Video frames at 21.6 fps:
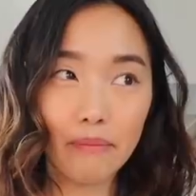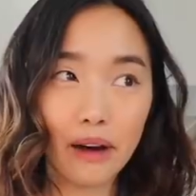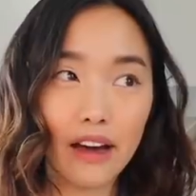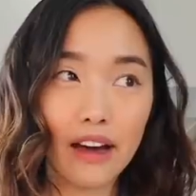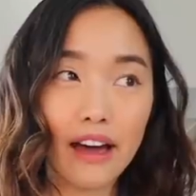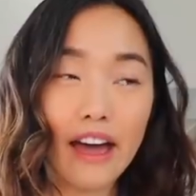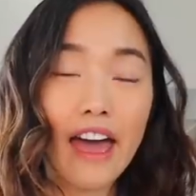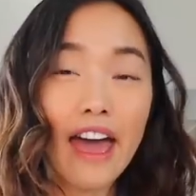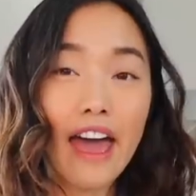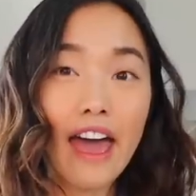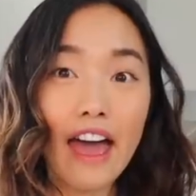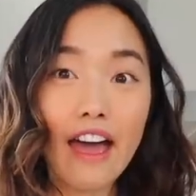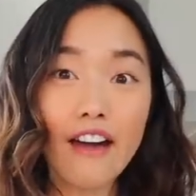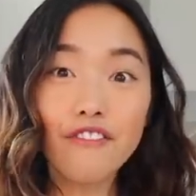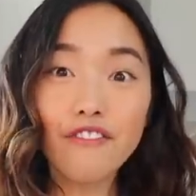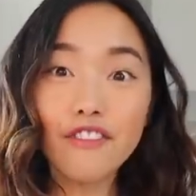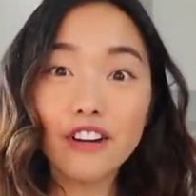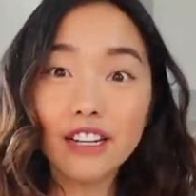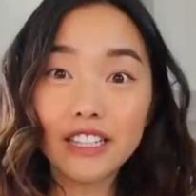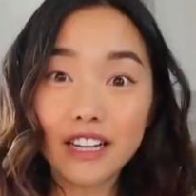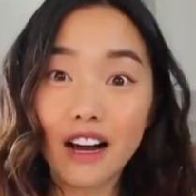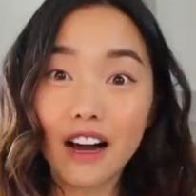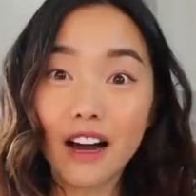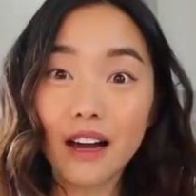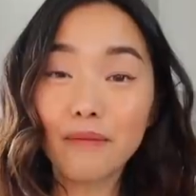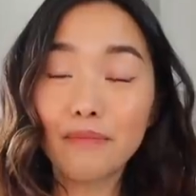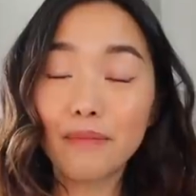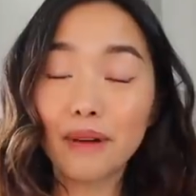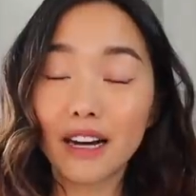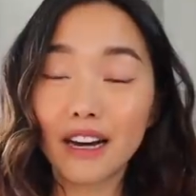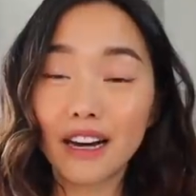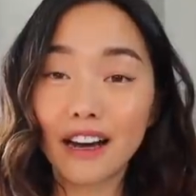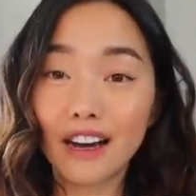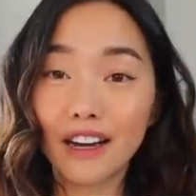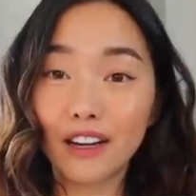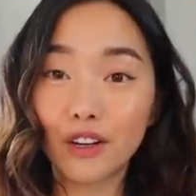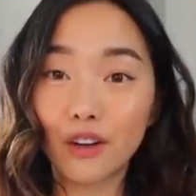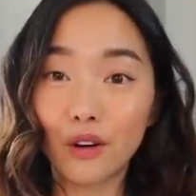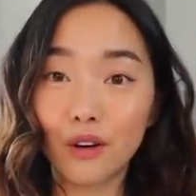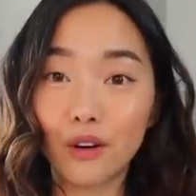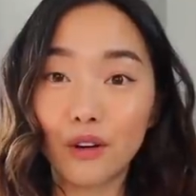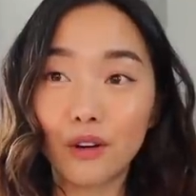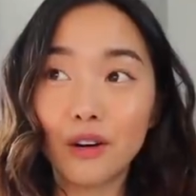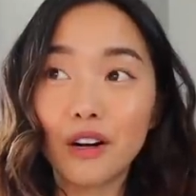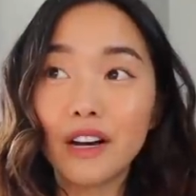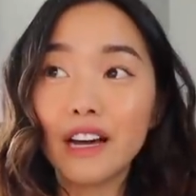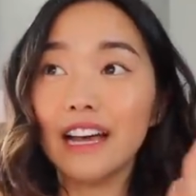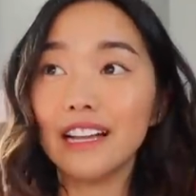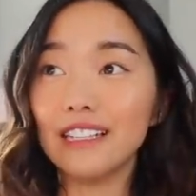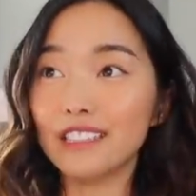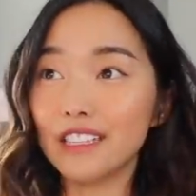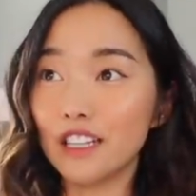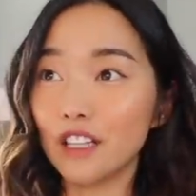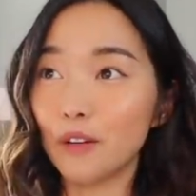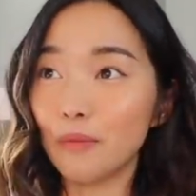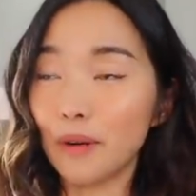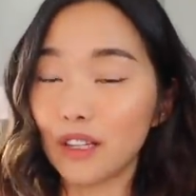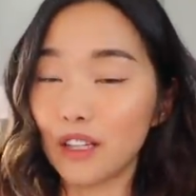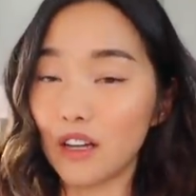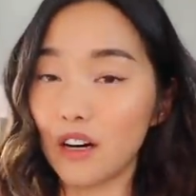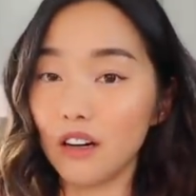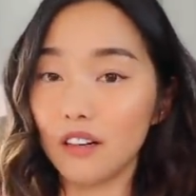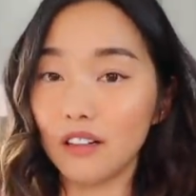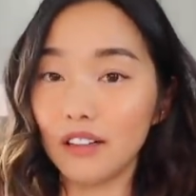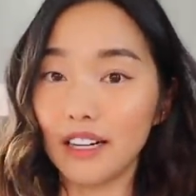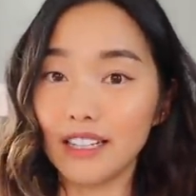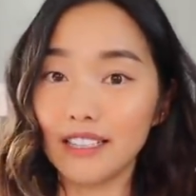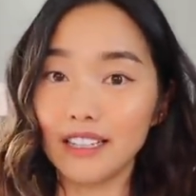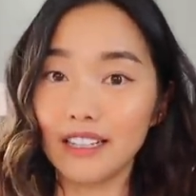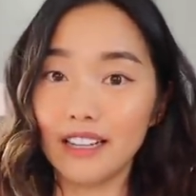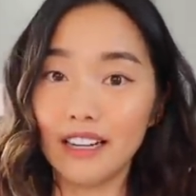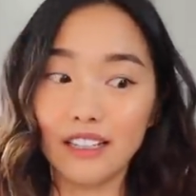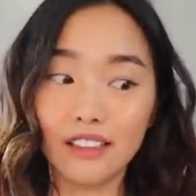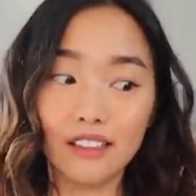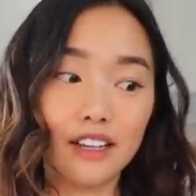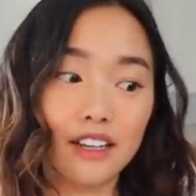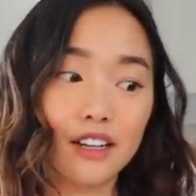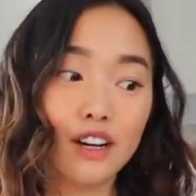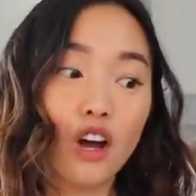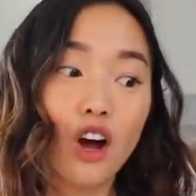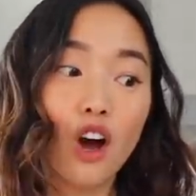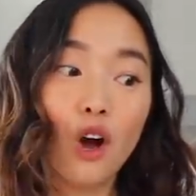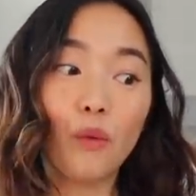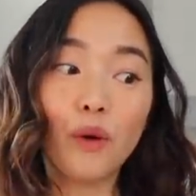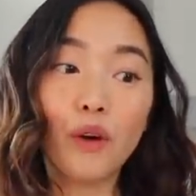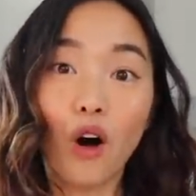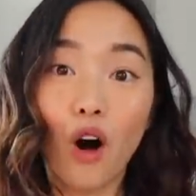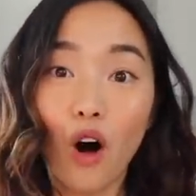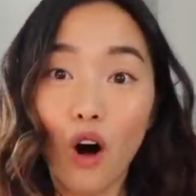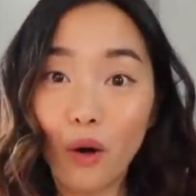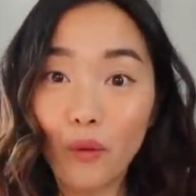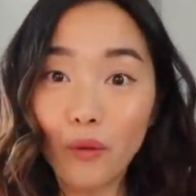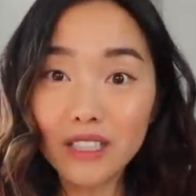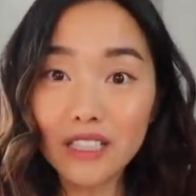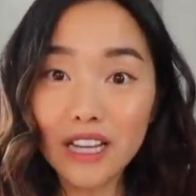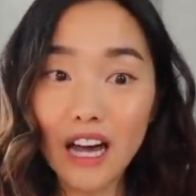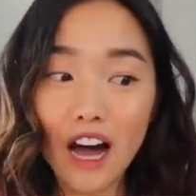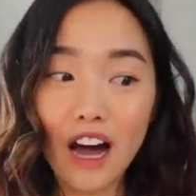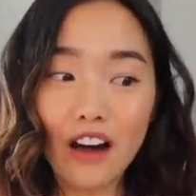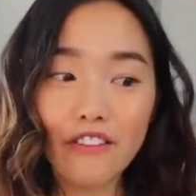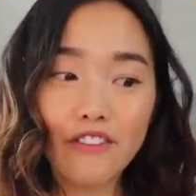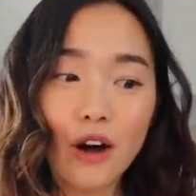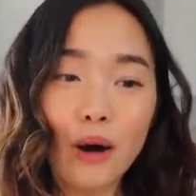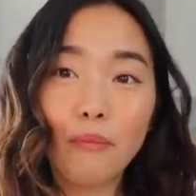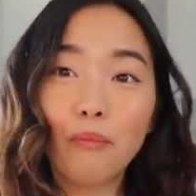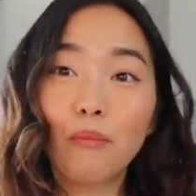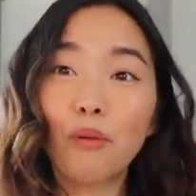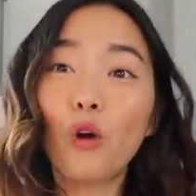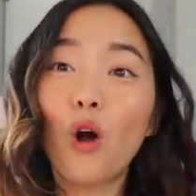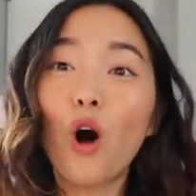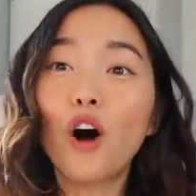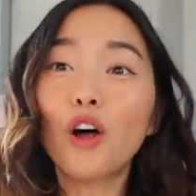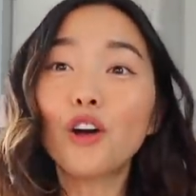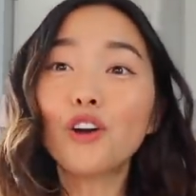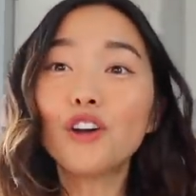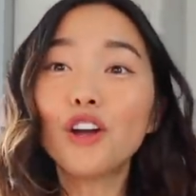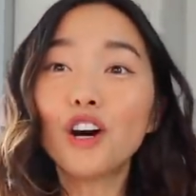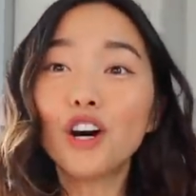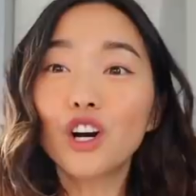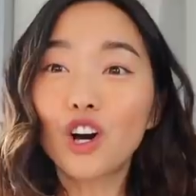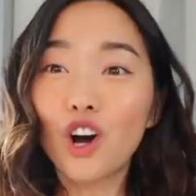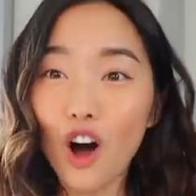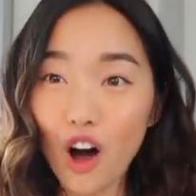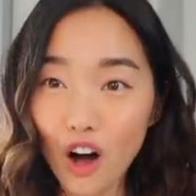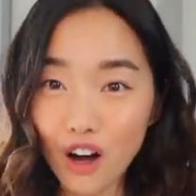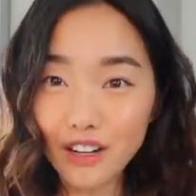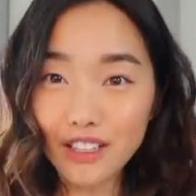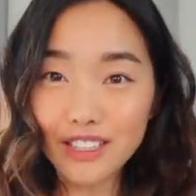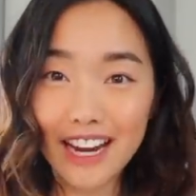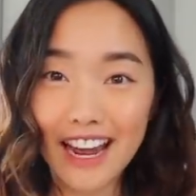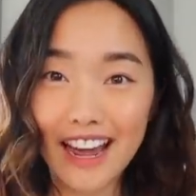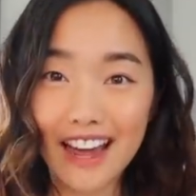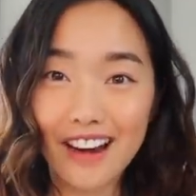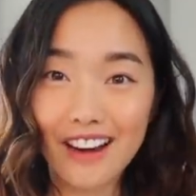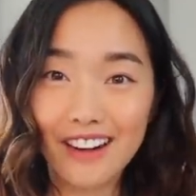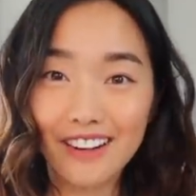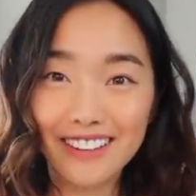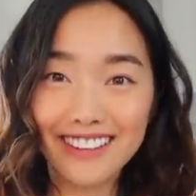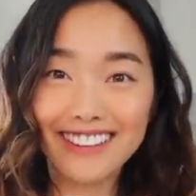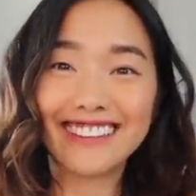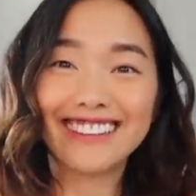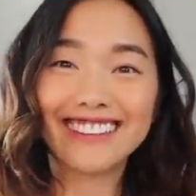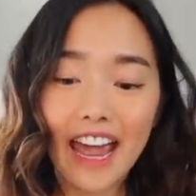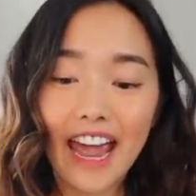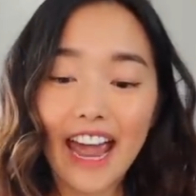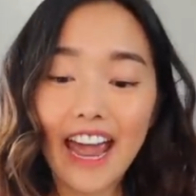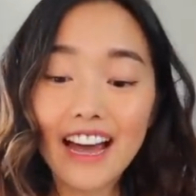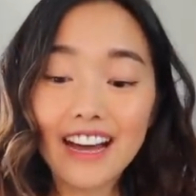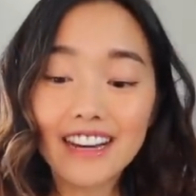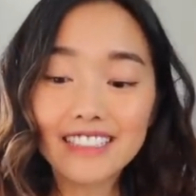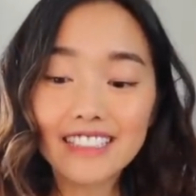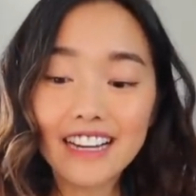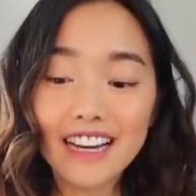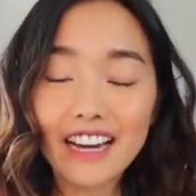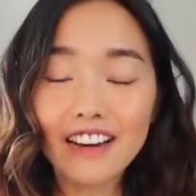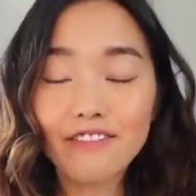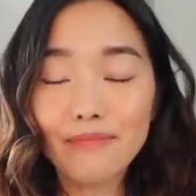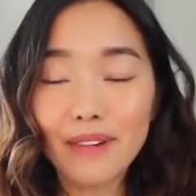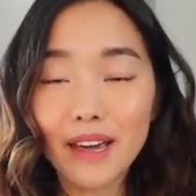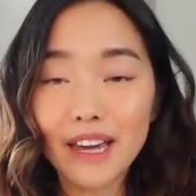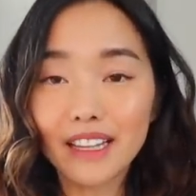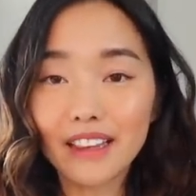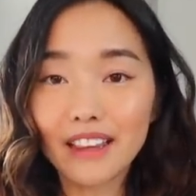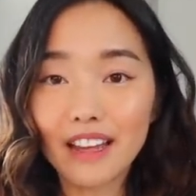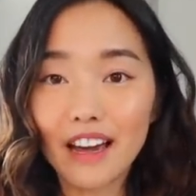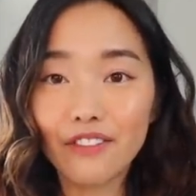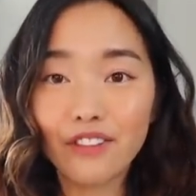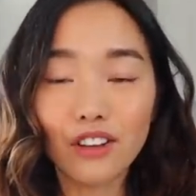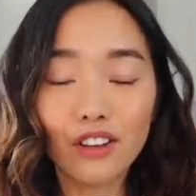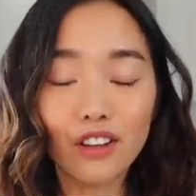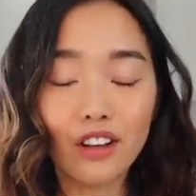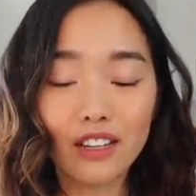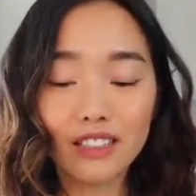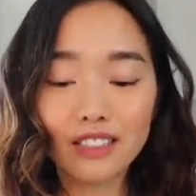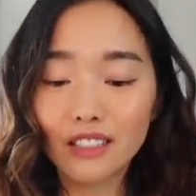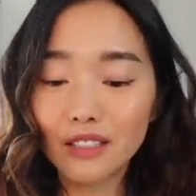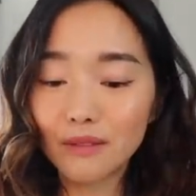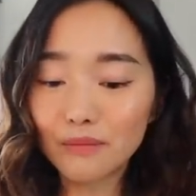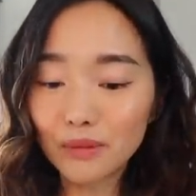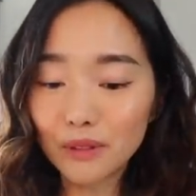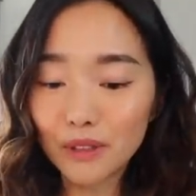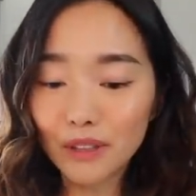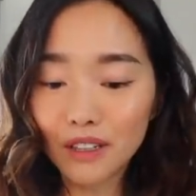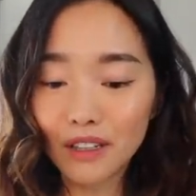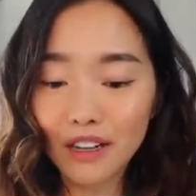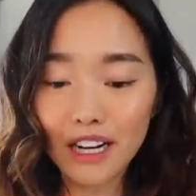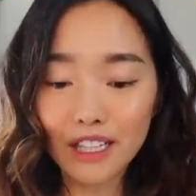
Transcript: but every time Ben and I go and celebrate the holidays in England, we always have prawn cocktail. And I have made life a lot simpler.